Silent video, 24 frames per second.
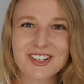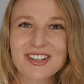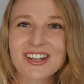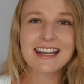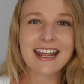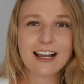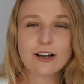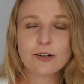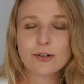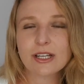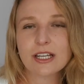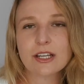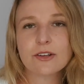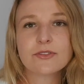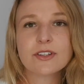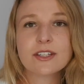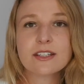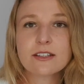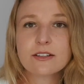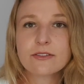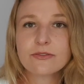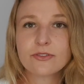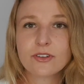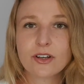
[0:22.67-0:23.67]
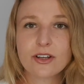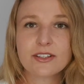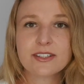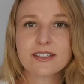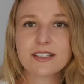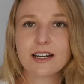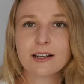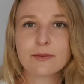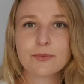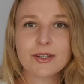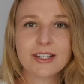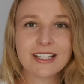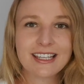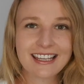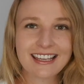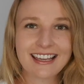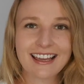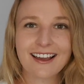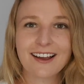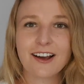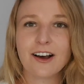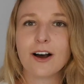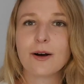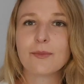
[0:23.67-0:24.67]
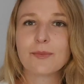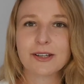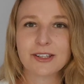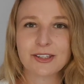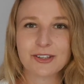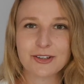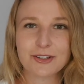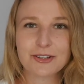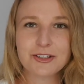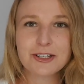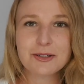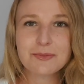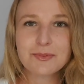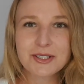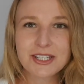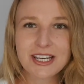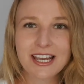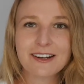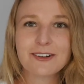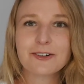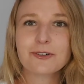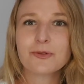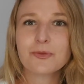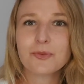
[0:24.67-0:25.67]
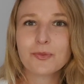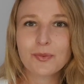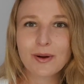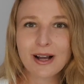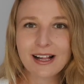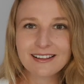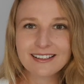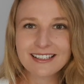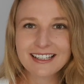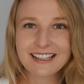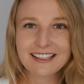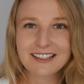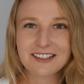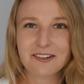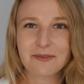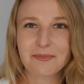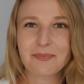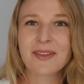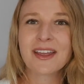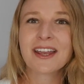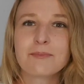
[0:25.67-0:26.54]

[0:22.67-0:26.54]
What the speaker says: Now, if this is the first time you're here on my YouTube channel, welcome.